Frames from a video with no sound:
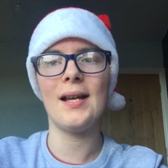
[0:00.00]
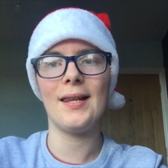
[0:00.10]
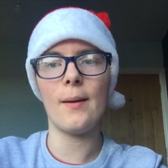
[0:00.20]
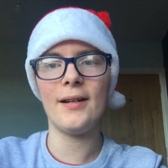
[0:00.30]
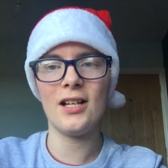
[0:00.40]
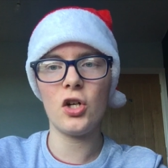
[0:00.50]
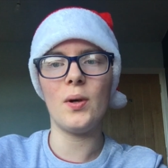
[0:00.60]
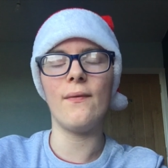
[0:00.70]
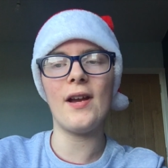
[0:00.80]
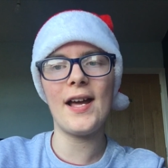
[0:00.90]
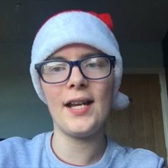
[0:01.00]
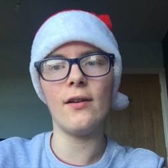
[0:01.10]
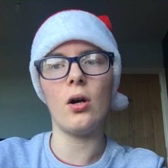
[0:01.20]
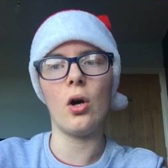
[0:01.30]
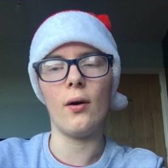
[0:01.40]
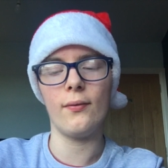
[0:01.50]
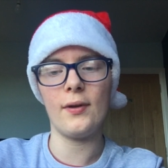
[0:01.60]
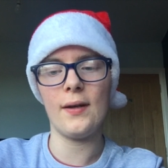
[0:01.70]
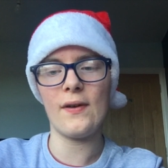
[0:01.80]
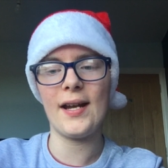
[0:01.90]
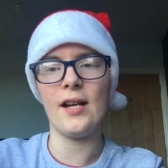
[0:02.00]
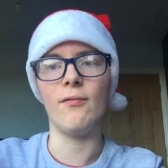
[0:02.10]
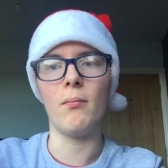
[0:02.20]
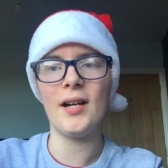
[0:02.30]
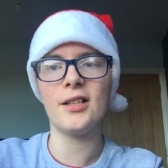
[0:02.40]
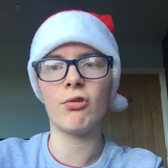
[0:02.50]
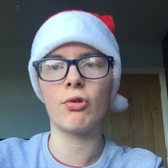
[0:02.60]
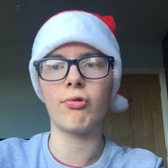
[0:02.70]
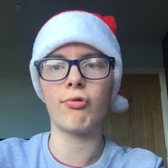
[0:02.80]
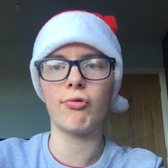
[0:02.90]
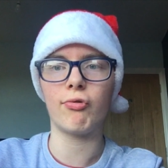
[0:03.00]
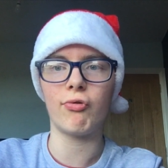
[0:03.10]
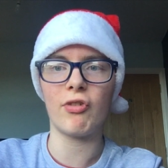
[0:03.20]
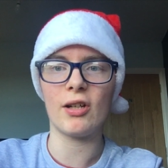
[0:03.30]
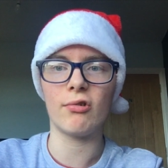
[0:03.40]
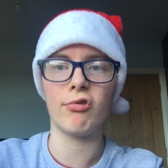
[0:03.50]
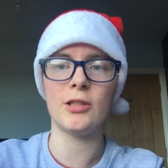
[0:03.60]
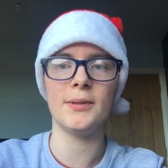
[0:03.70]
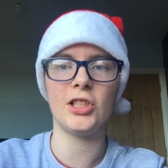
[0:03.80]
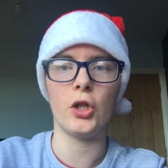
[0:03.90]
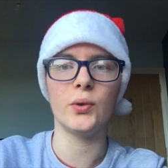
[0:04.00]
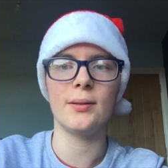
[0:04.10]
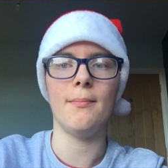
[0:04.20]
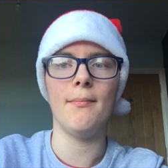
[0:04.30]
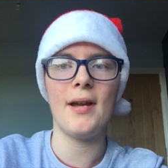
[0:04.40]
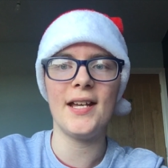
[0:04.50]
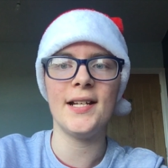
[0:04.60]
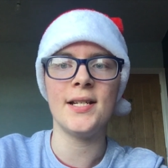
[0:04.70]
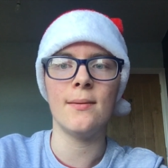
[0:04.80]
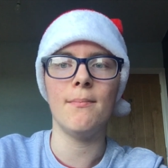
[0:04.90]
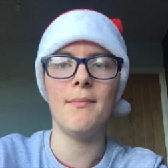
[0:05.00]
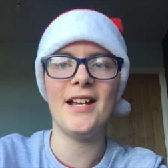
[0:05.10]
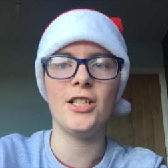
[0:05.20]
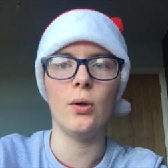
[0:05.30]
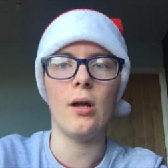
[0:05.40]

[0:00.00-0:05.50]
let me know if any of if any of my Christmas jokes made made you